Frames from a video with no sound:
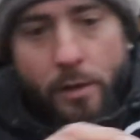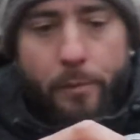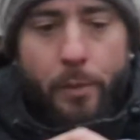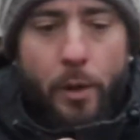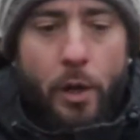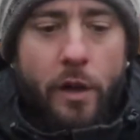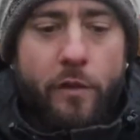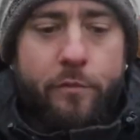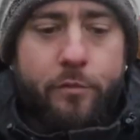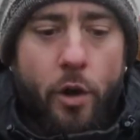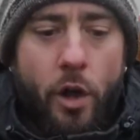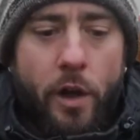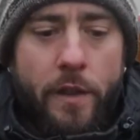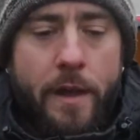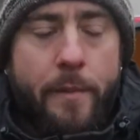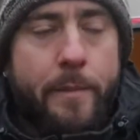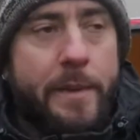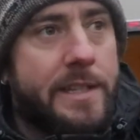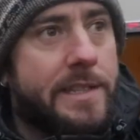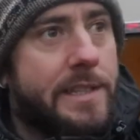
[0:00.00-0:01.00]
But I've brought
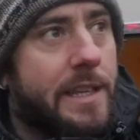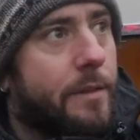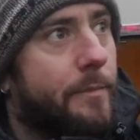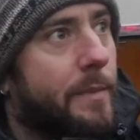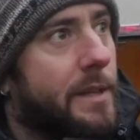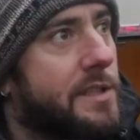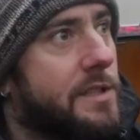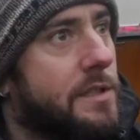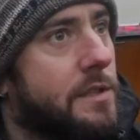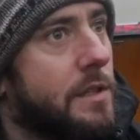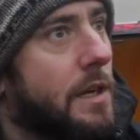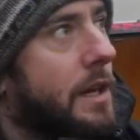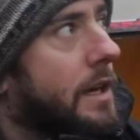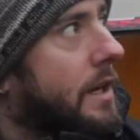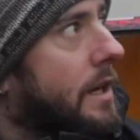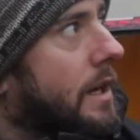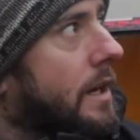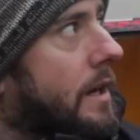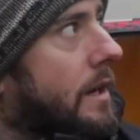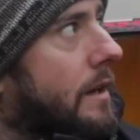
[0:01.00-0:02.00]
them instead of my
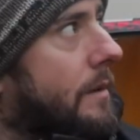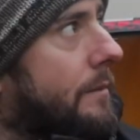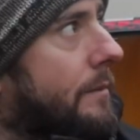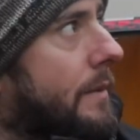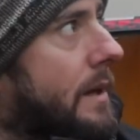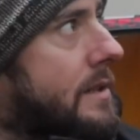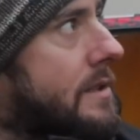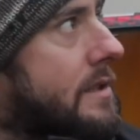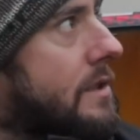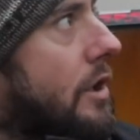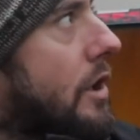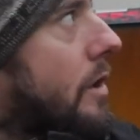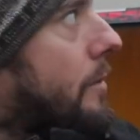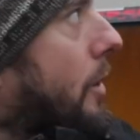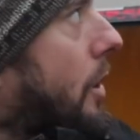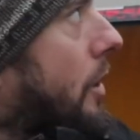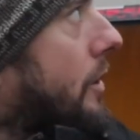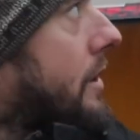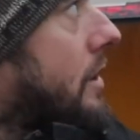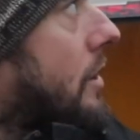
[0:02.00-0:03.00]
uh, my
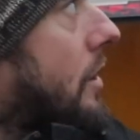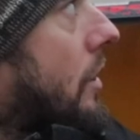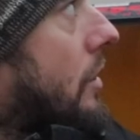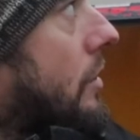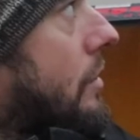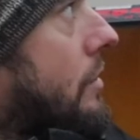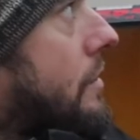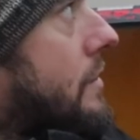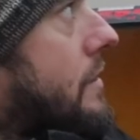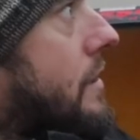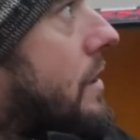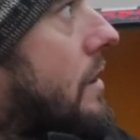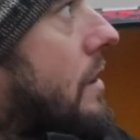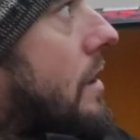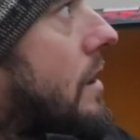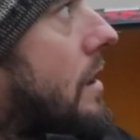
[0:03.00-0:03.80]
snowboarding goggles.